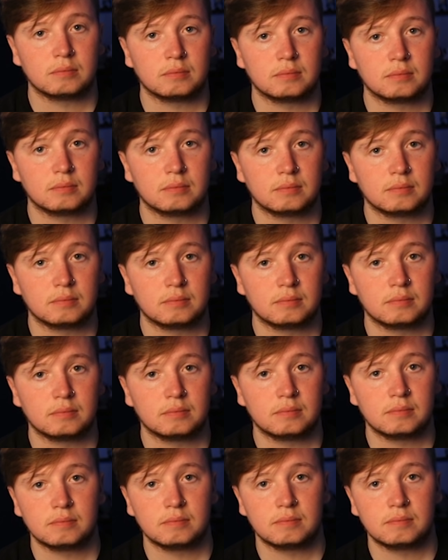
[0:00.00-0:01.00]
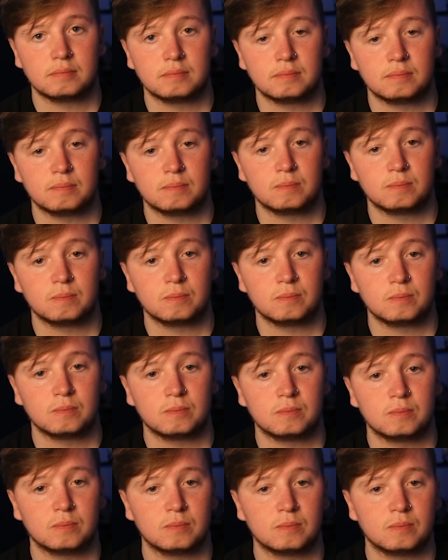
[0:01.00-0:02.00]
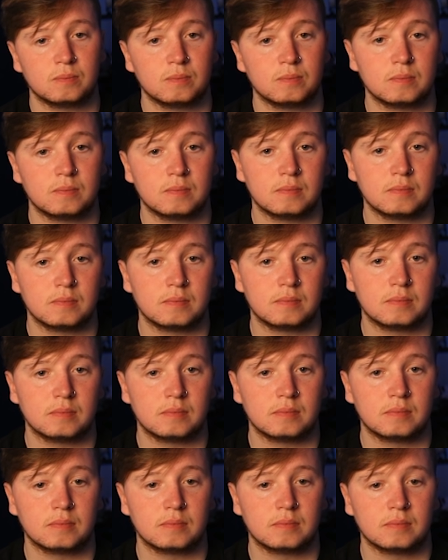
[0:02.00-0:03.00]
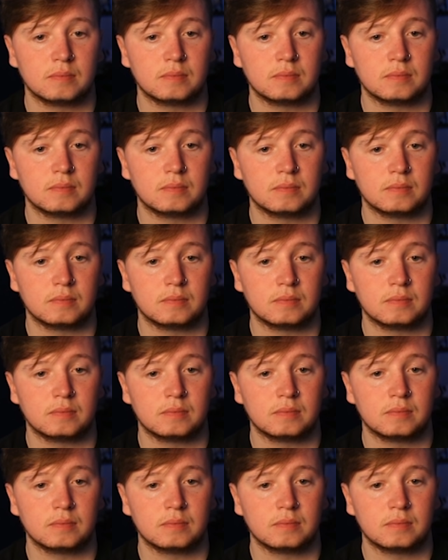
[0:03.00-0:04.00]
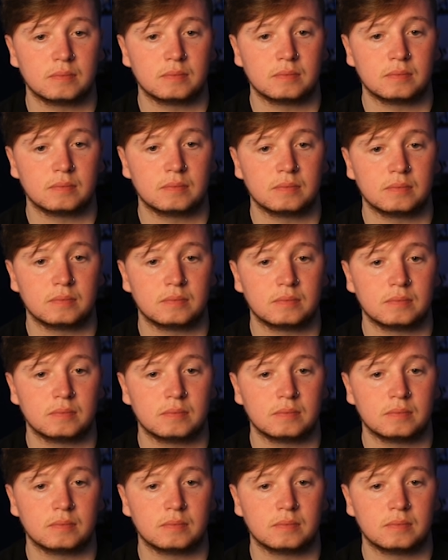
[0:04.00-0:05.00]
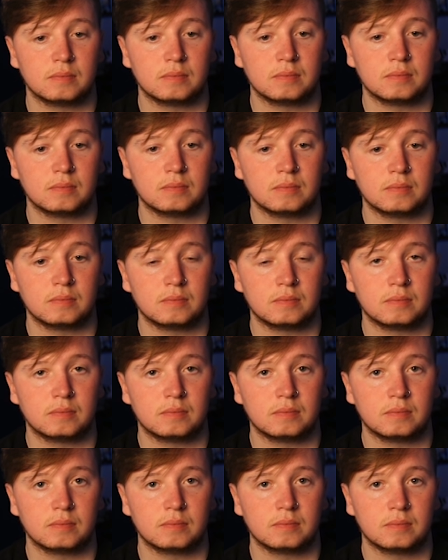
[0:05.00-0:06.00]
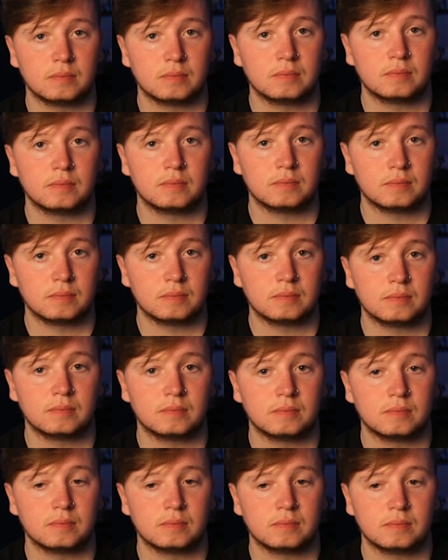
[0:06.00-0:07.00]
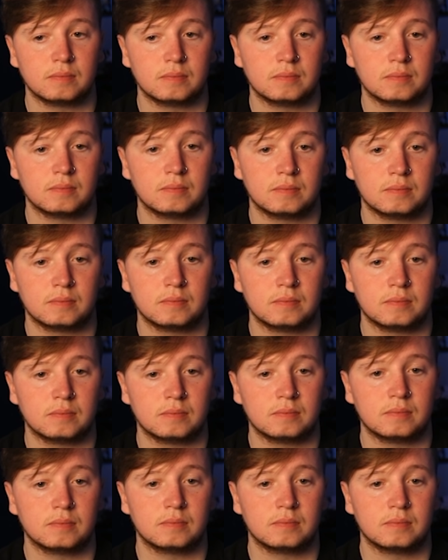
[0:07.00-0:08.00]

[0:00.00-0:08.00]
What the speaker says: (silent)